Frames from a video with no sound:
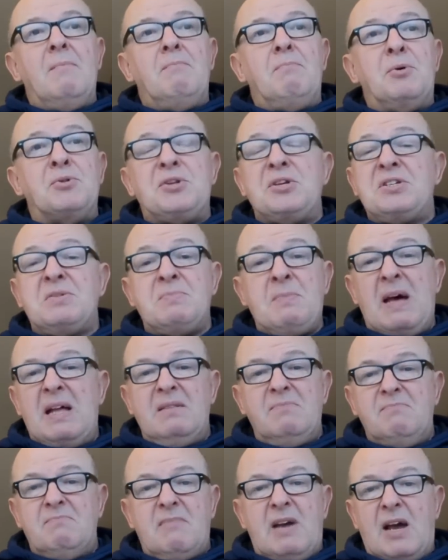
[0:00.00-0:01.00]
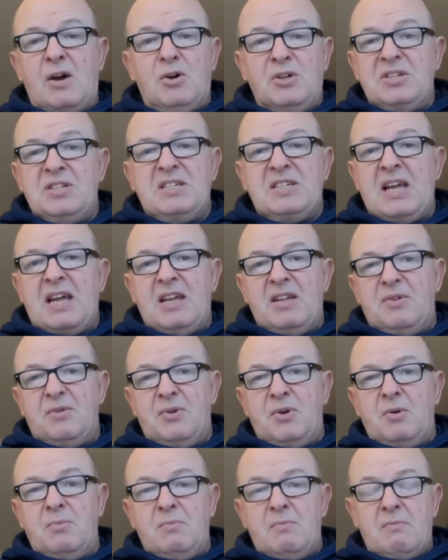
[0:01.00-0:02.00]
But the smell, I couldn't stay in the
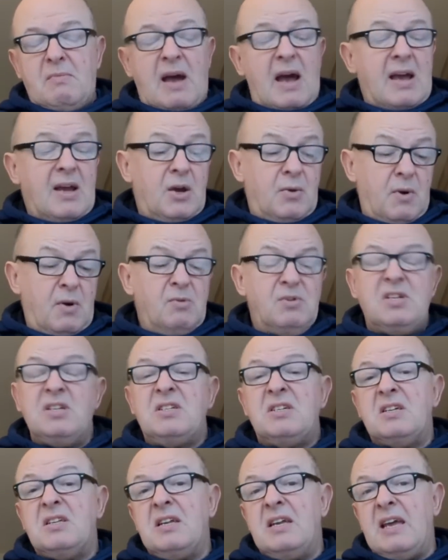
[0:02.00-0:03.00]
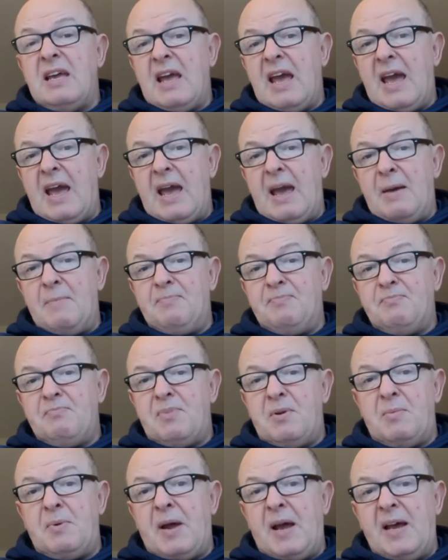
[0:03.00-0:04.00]
room. I quoted to the
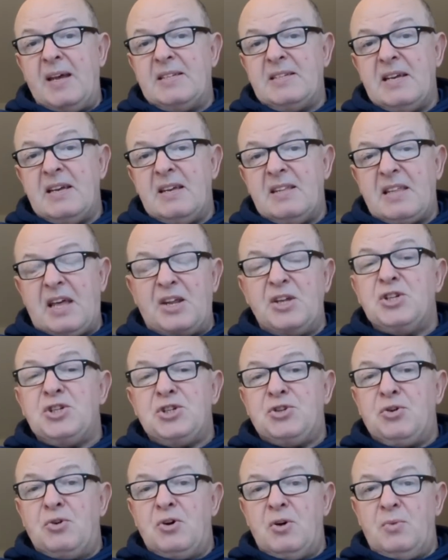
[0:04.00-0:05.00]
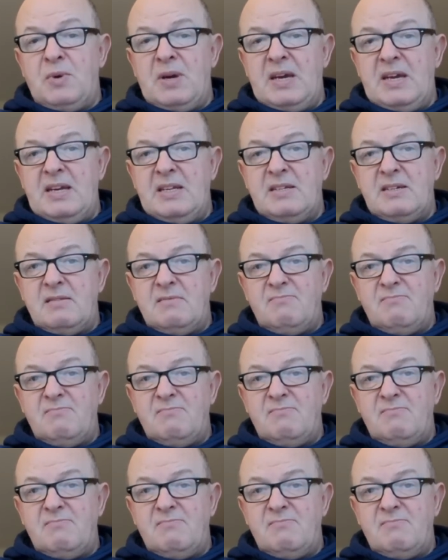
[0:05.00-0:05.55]
proprietor that it stunk of weed.